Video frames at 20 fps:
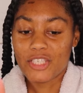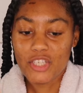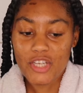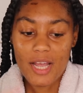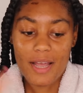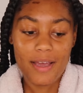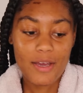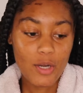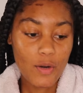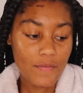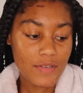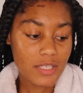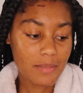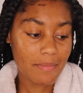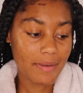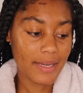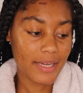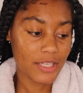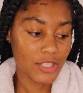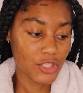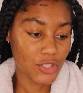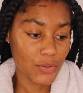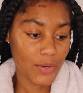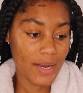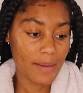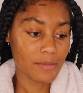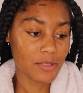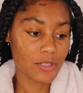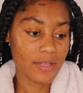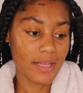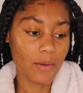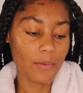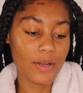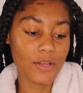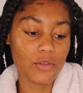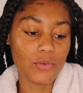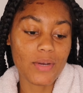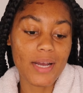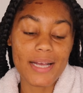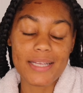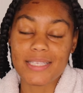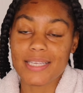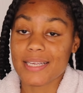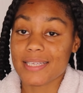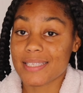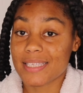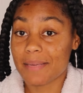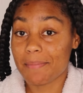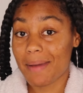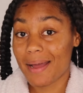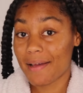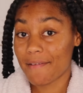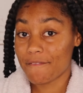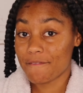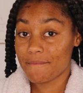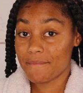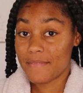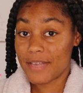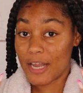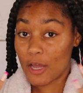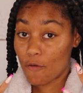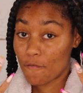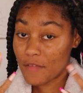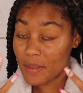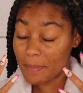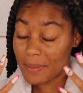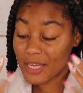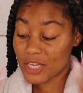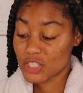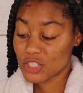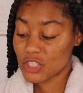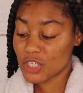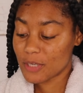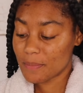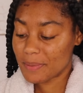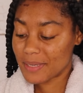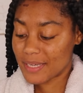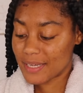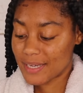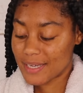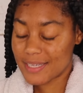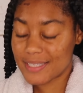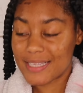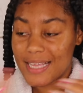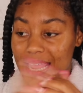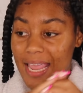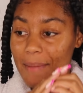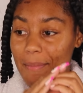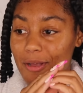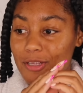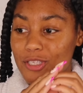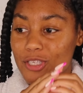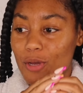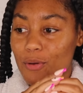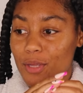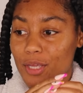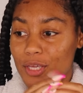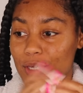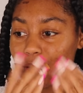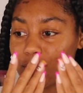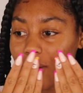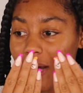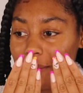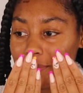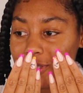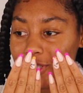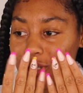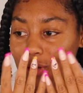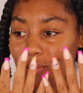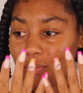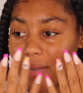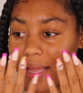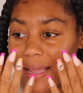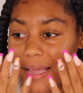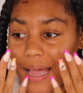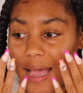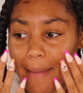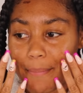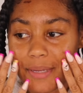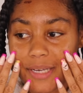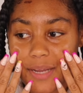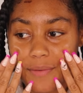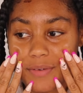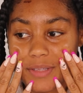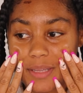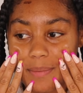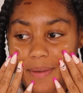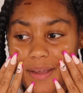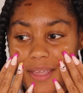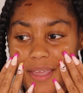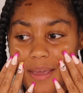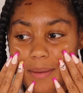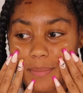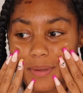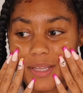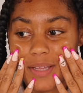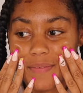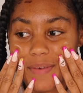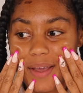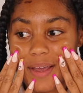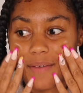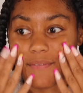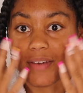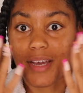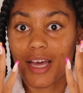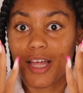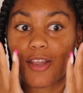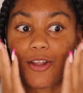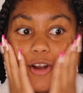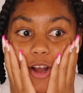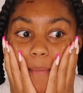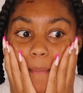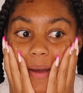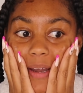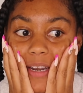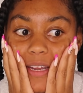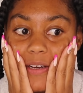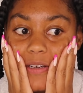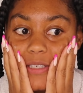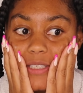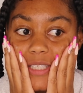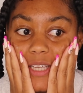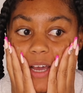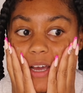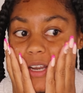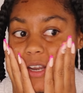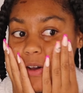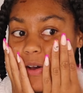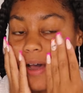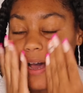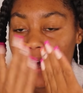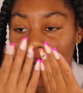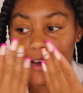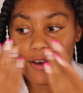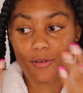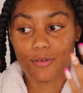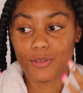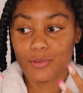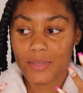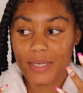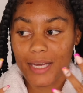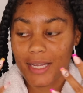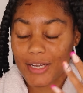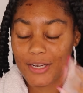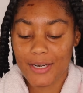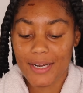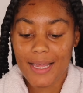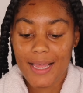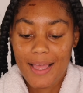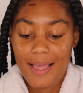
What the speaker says: sure y'all head over to my Instagram so that way you guys can see my nailfie picture because they came out so cute. I'm so like, I'm in love with them. I can't believe I have color on my nails. Y'all know I don't do color.